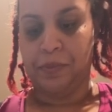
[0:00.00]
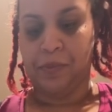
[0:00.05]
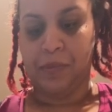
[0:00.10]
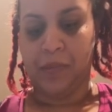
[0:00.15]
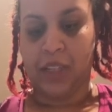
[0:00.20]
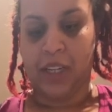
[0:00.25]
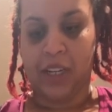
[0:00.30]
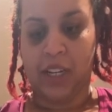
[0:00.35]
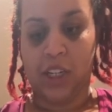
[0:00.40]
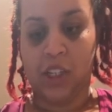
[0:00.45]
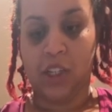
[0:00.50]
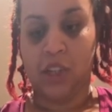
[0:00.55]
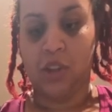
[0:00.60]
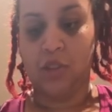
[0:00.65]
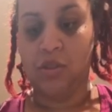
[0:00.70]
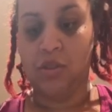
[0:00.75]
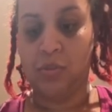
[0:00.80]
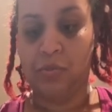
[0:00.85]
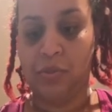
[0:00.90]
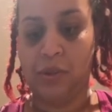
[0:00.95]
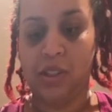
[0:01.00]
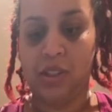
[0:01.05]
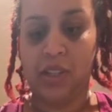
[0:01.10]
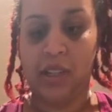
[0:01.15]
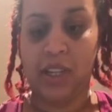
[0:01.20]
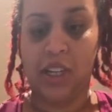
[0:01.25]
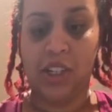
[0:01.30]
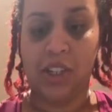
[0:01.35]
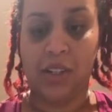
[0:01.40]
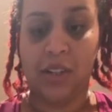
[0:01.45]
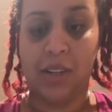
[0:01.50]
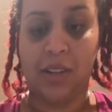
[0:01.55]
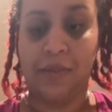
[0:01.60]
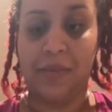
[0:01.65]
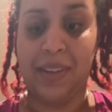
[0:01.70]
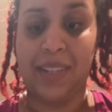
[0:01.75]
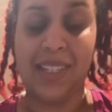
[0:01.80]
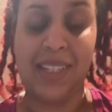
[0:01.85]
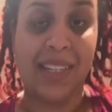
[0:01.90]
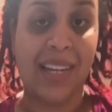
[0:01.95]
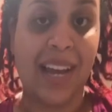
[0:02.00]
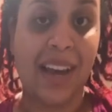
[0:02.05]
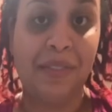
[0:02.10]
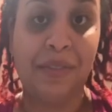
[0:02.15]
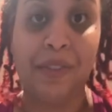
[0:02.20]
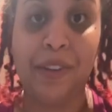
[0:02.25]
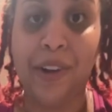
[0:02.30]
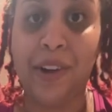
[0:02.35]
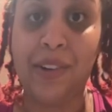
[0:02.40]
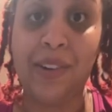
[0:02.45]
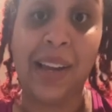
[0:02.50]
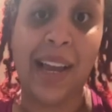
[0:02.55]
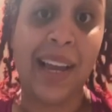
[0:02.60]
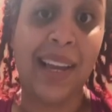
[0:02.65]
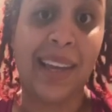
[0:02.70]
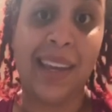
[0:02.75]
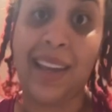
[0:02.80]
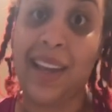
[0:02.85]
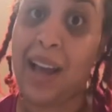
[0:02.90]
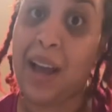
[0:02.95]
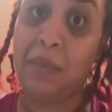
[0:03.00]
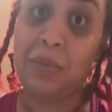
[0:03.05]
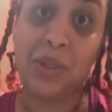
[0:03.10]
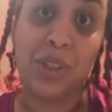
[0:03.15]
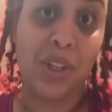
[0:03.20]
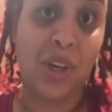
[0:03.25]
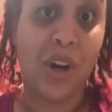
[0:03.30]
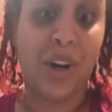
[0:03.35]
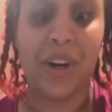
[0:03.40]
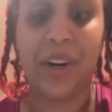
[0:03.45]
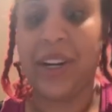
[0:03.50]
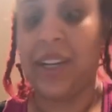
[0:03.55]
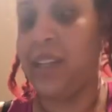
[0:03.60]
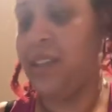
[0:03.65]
And excuse the presentation if it's not for your liking. I'm sorry.